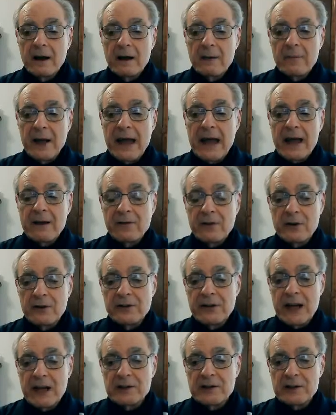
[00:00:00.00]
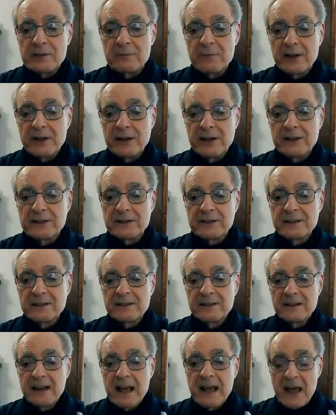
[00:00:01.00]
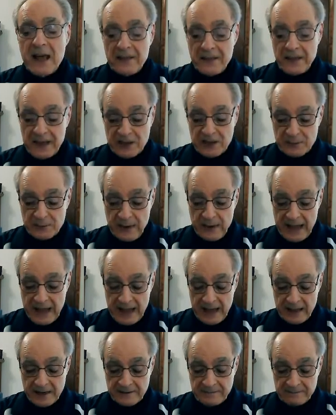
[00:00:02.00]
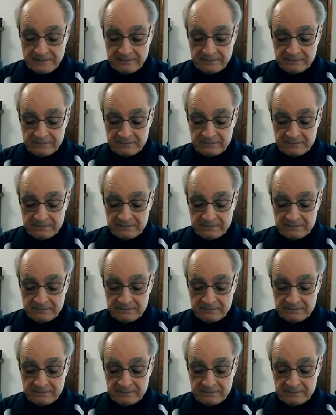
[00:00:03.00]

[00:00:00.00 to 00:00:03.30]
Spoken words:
May I have your attention, please? This man